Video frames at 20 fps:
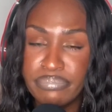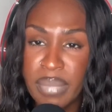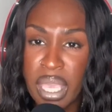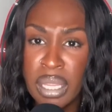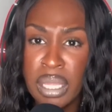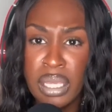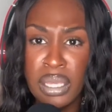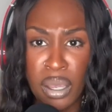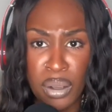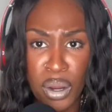
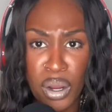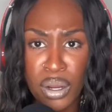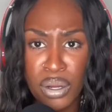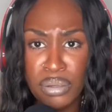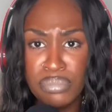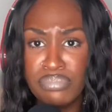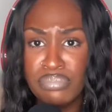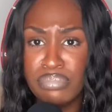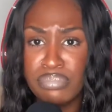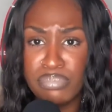
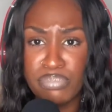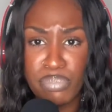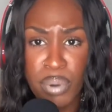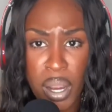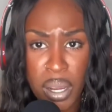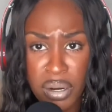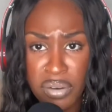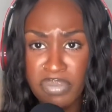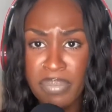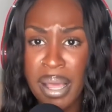younger
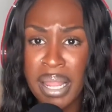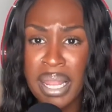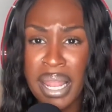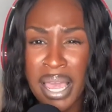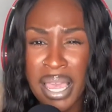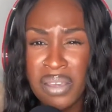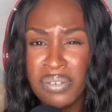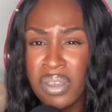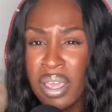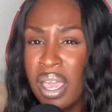part of my
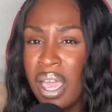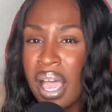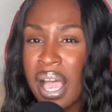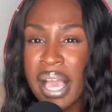life,